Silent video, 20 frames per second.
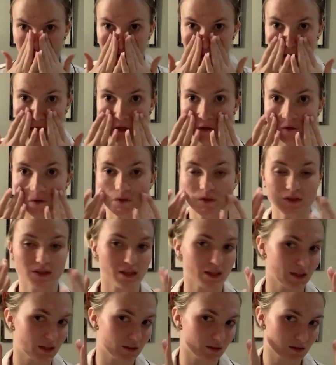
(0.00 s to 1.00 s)
nose,
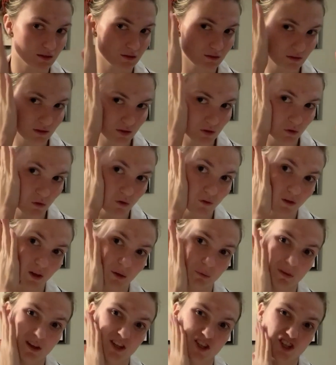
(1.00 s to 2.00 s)
and sort of
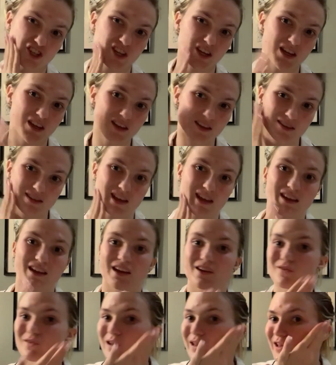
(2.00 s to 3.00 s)
like my cheeks, they can
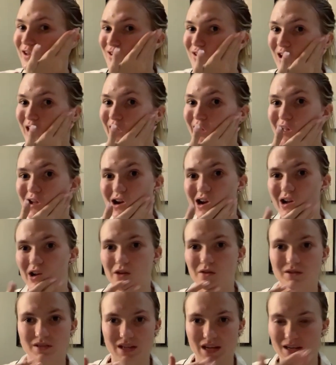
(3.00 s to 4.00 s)
get really dry. I
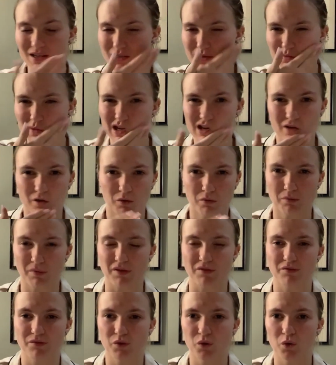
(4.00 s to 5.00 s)
don't tend to put it on
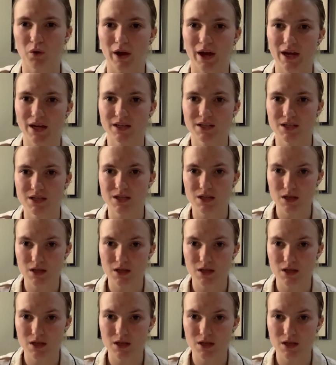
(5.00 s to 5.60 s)
my forehead